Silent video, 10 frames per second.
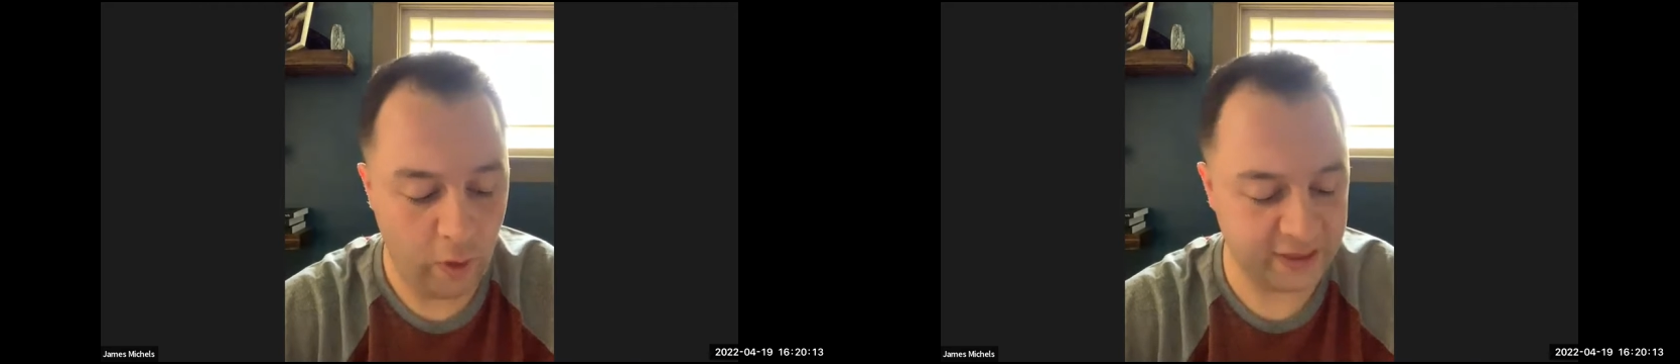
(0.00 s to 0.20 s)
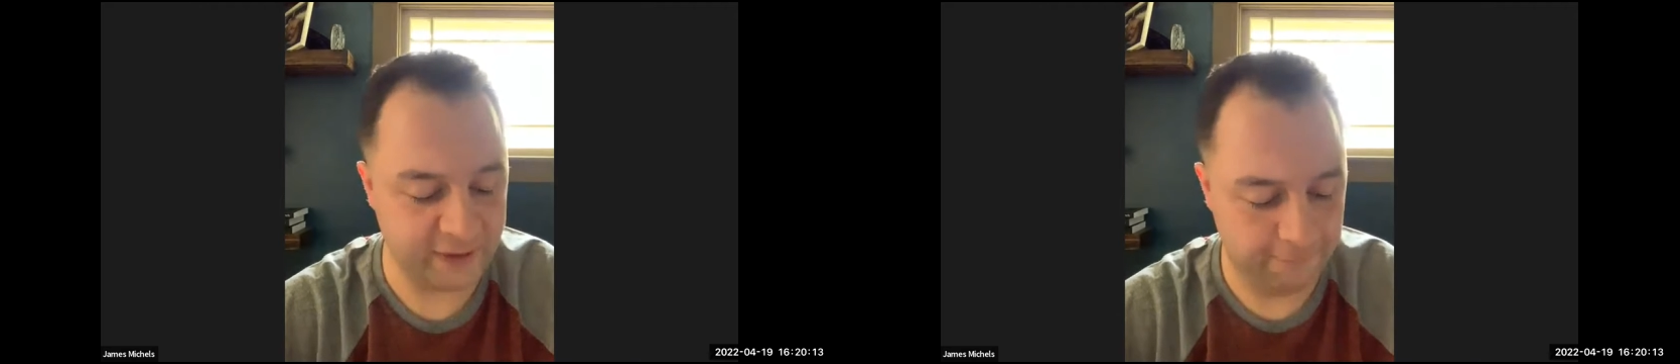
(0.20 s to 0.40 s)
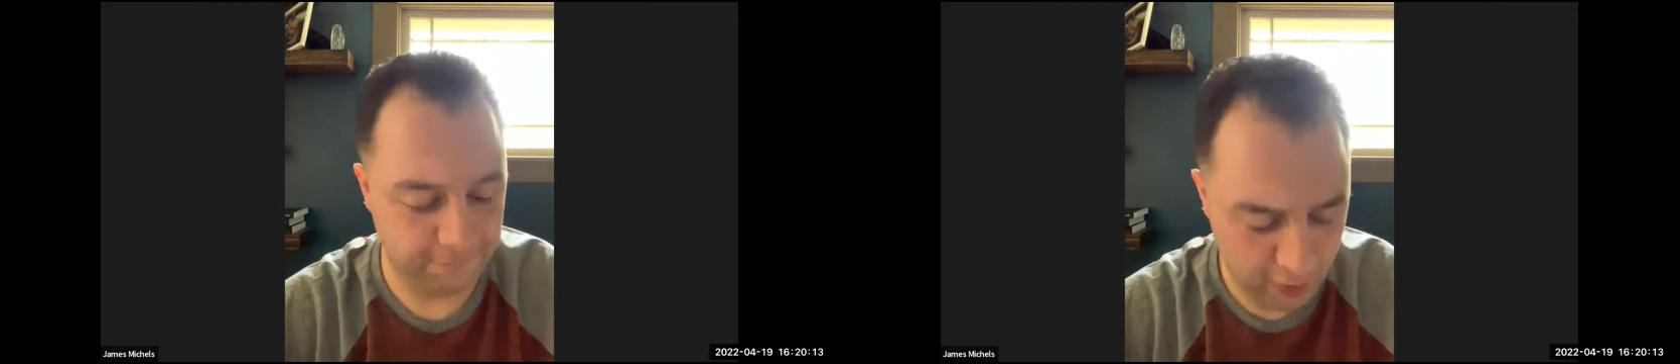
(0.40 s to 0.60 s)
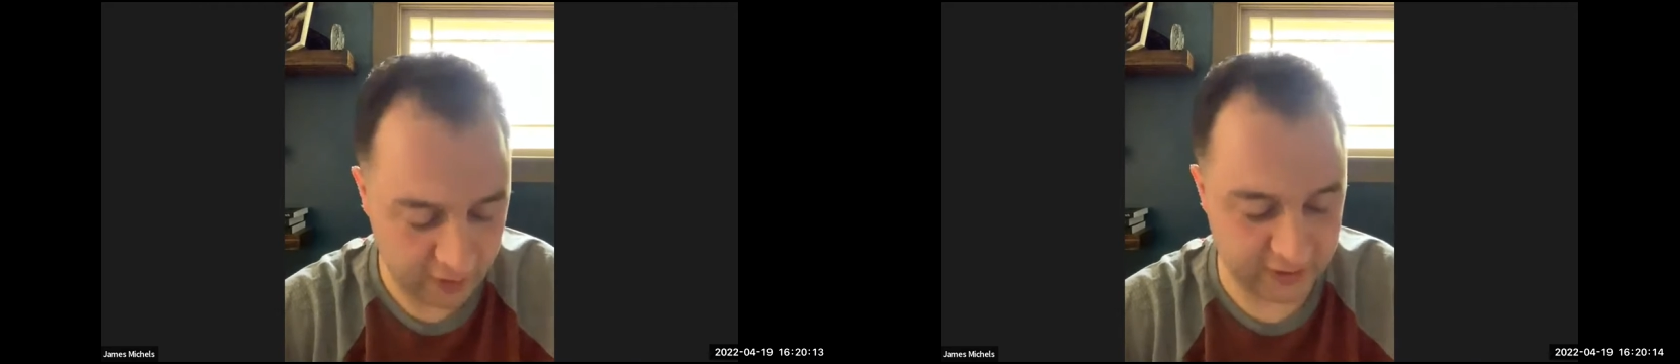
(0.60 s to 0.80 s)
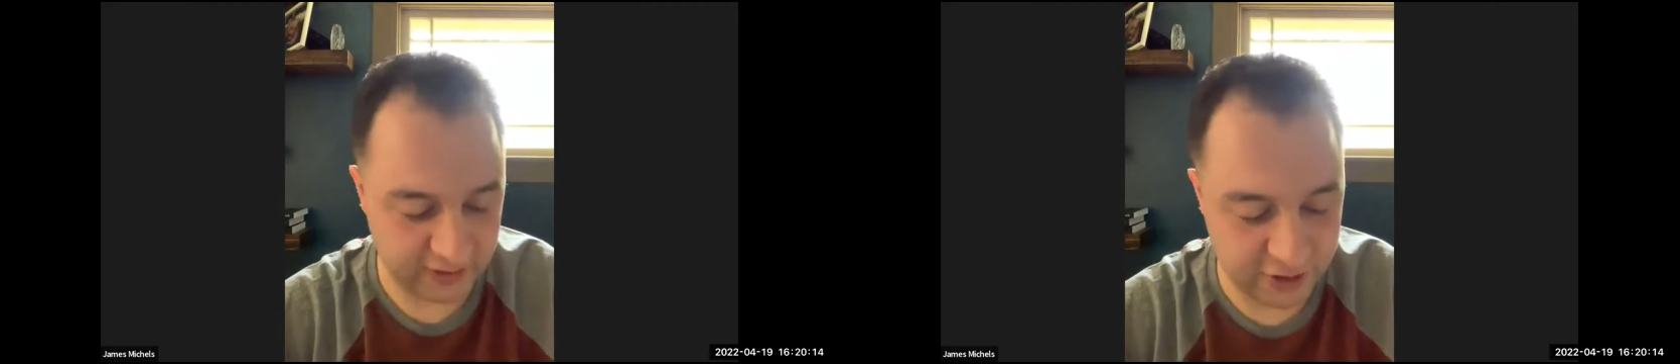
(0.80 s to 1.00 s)
What the
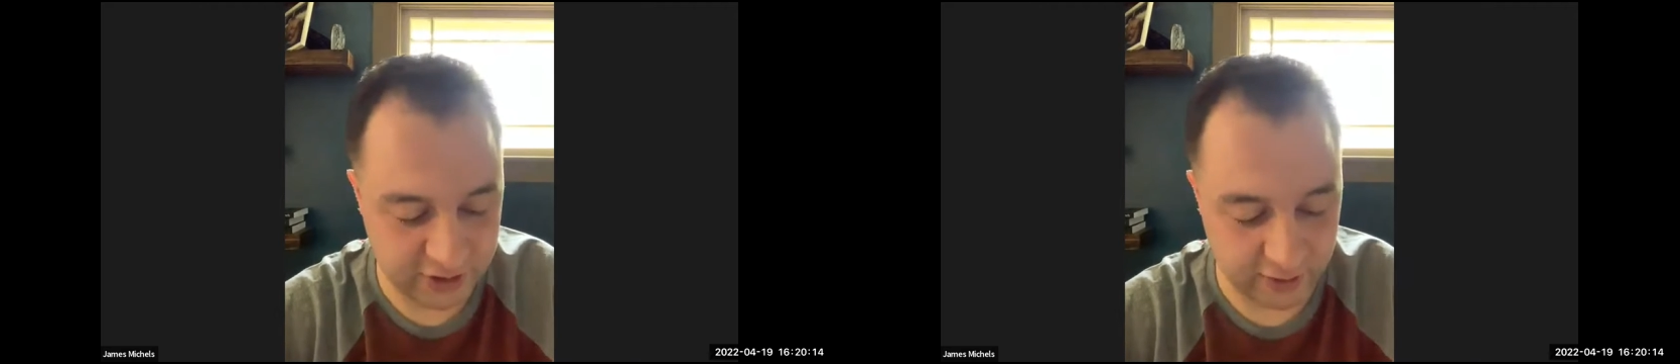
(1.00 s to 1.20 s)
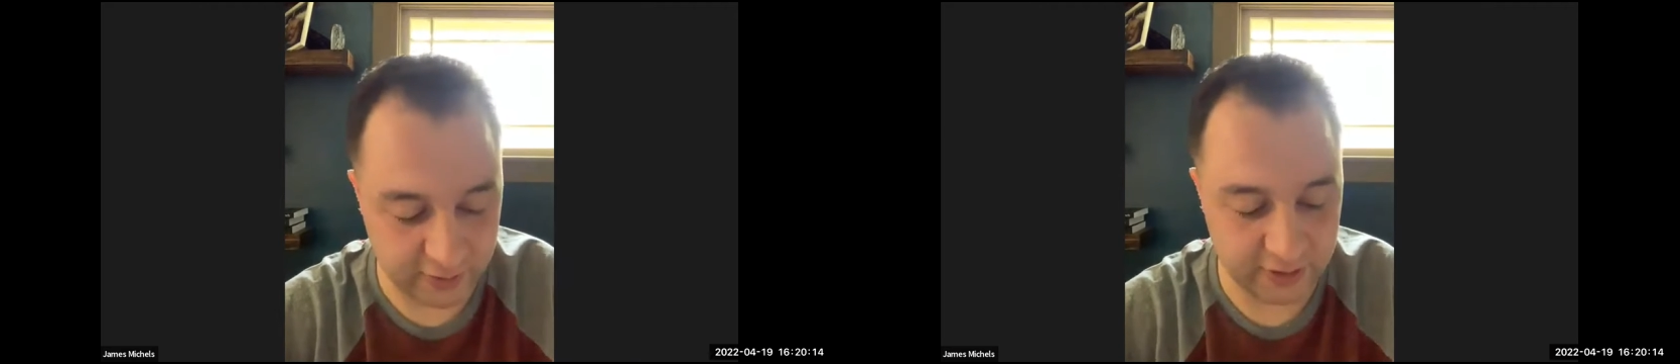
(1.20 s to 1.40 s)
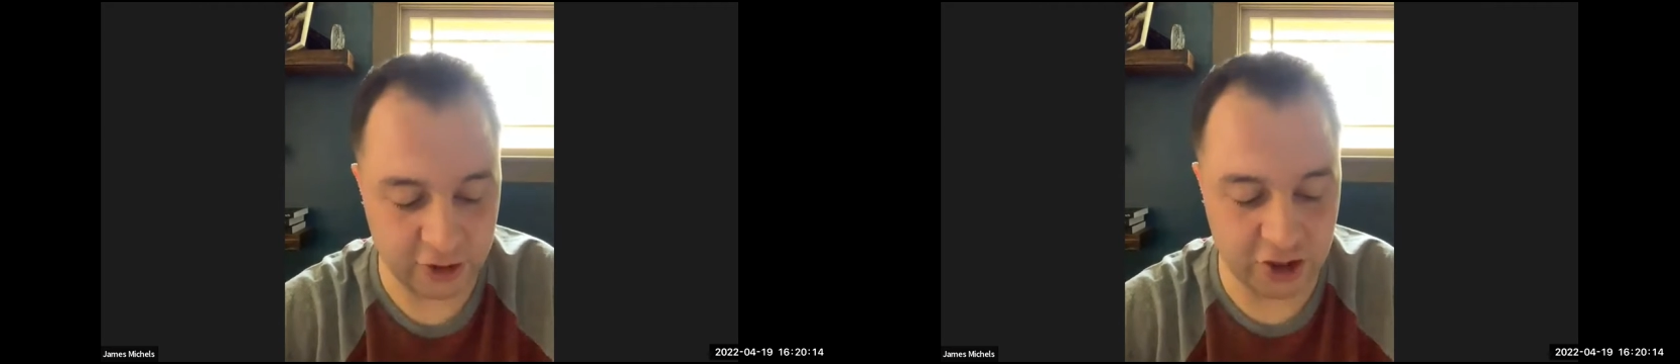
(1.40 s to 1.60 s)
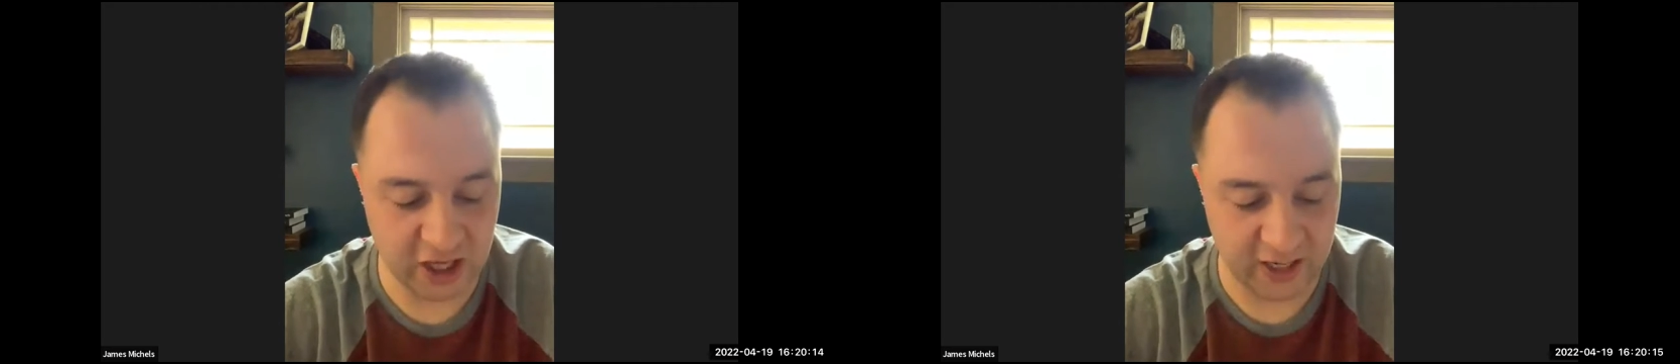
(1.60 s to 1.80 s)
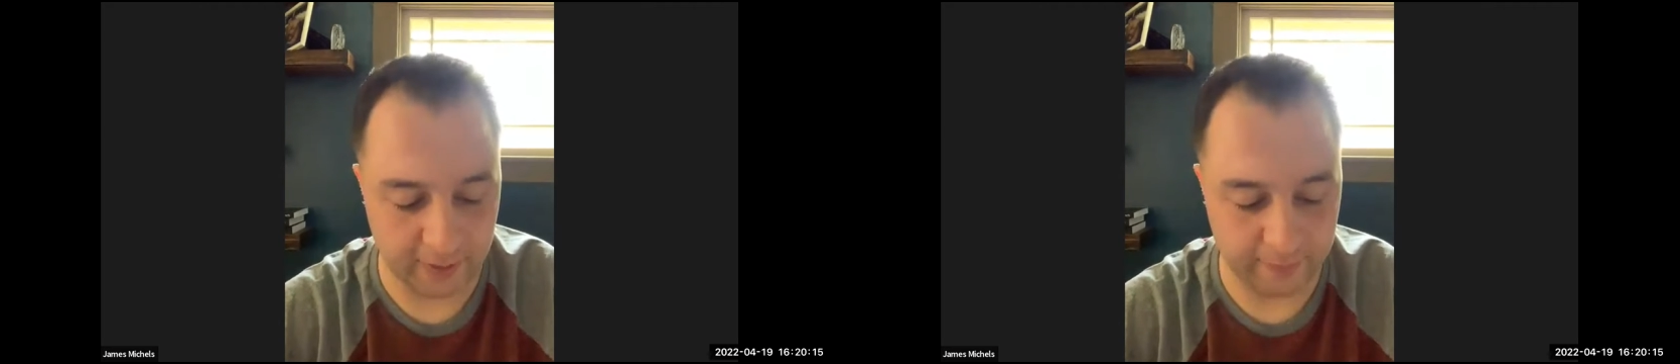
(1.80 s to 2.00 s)
fuck? He shouted.
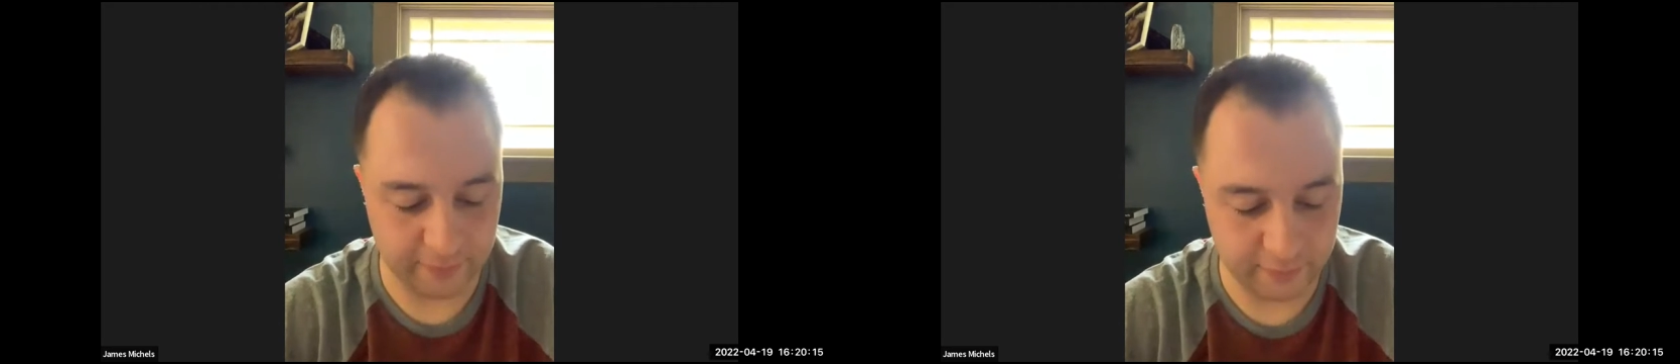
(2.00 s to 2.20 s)
Shut up,